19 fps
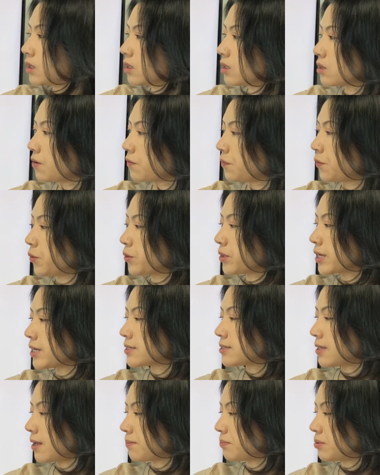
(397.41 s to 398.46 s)
the fourth
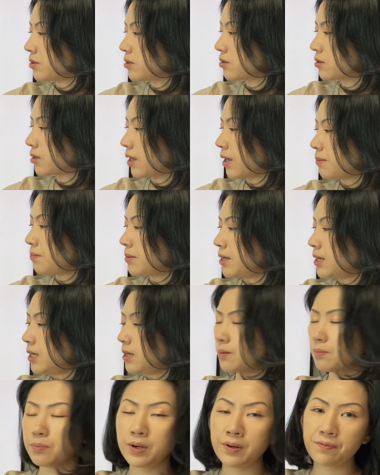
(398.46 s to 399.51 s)
example can
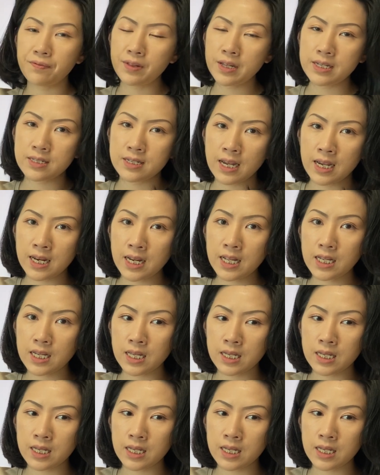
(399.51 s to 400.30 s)
be briefly stated